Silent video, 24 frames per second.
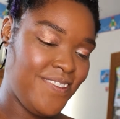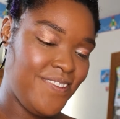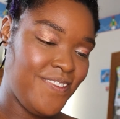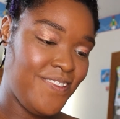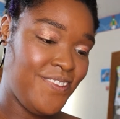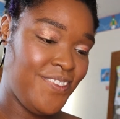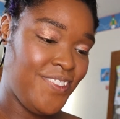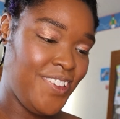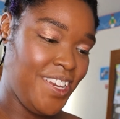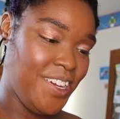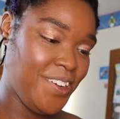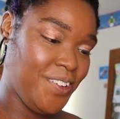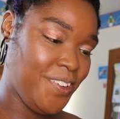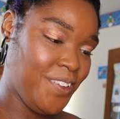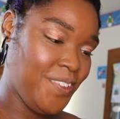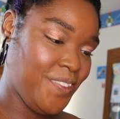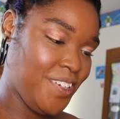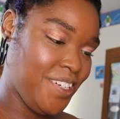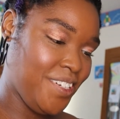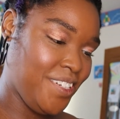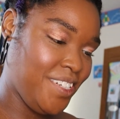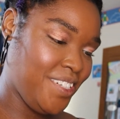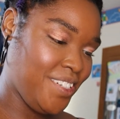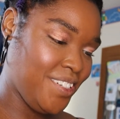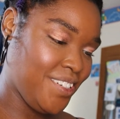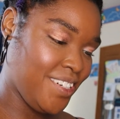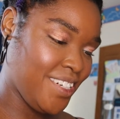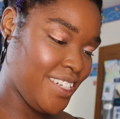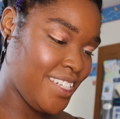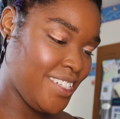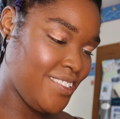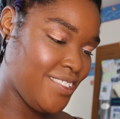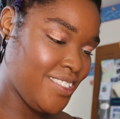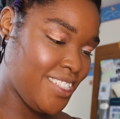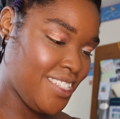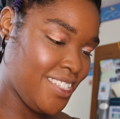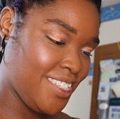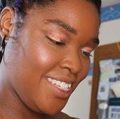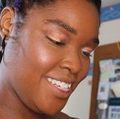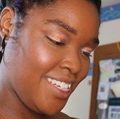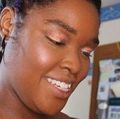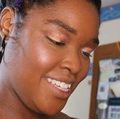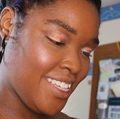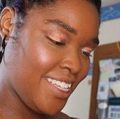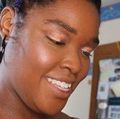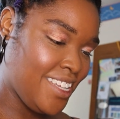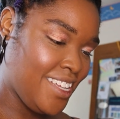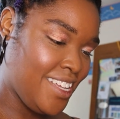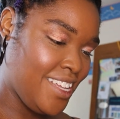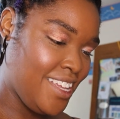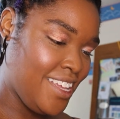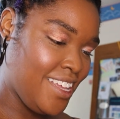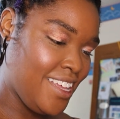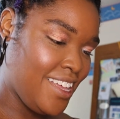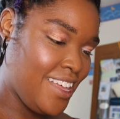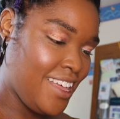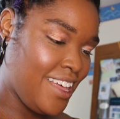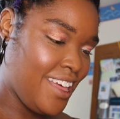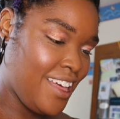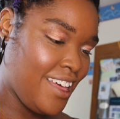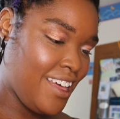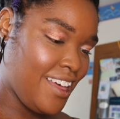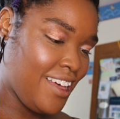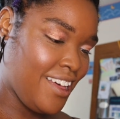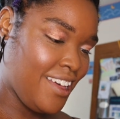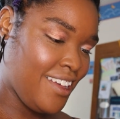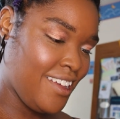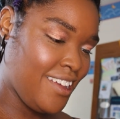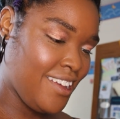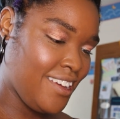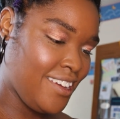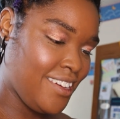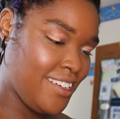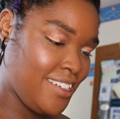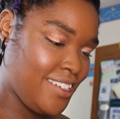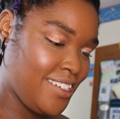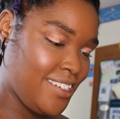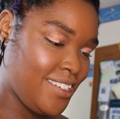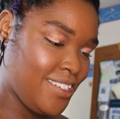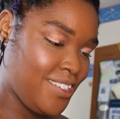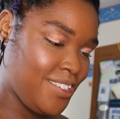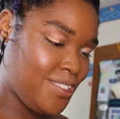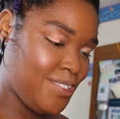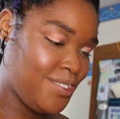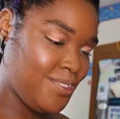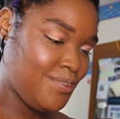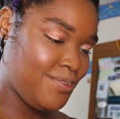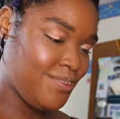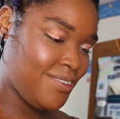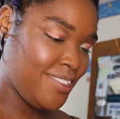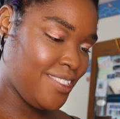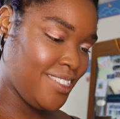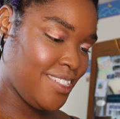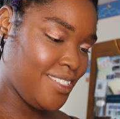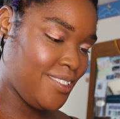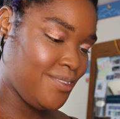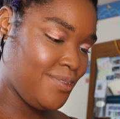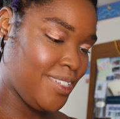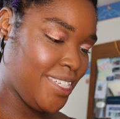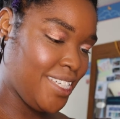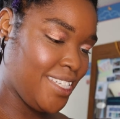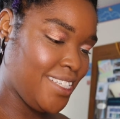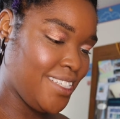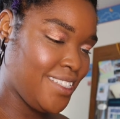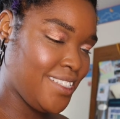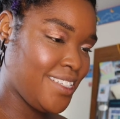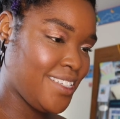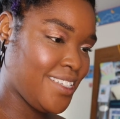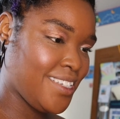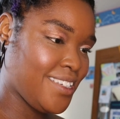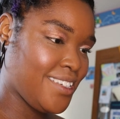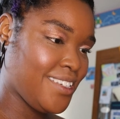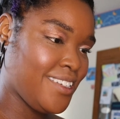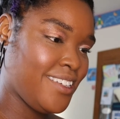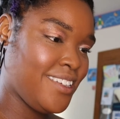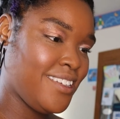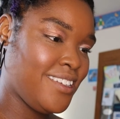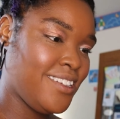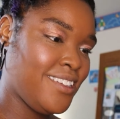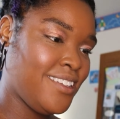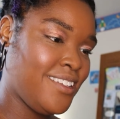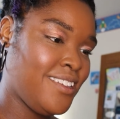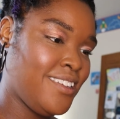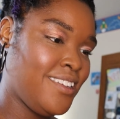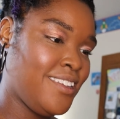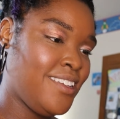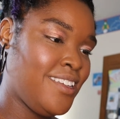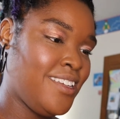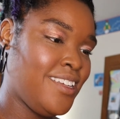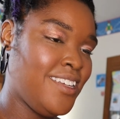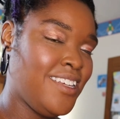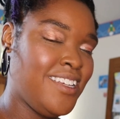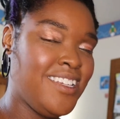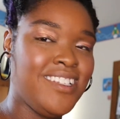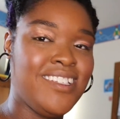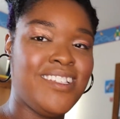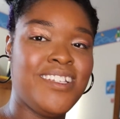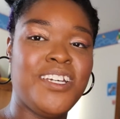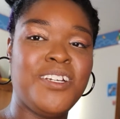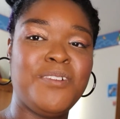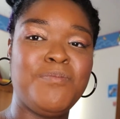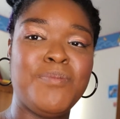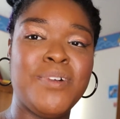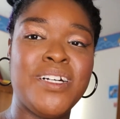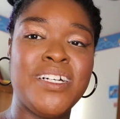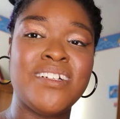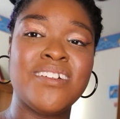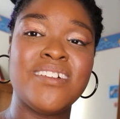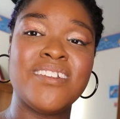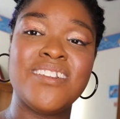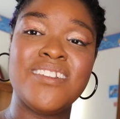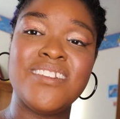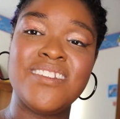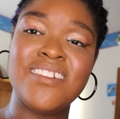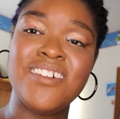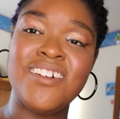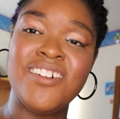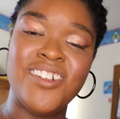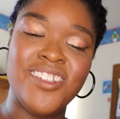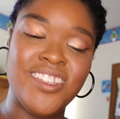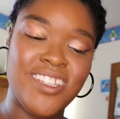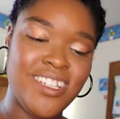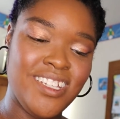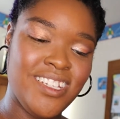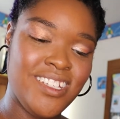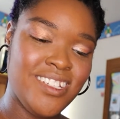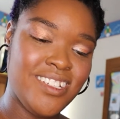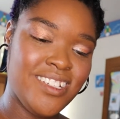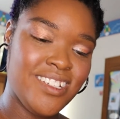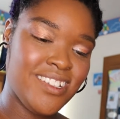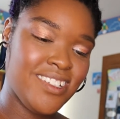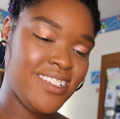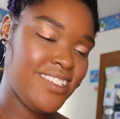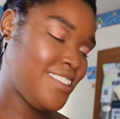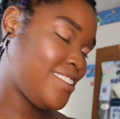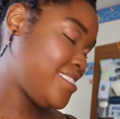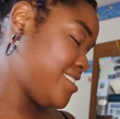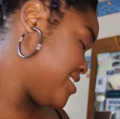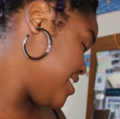very, very dark, and I was just like, I don't want to waste $10 on this,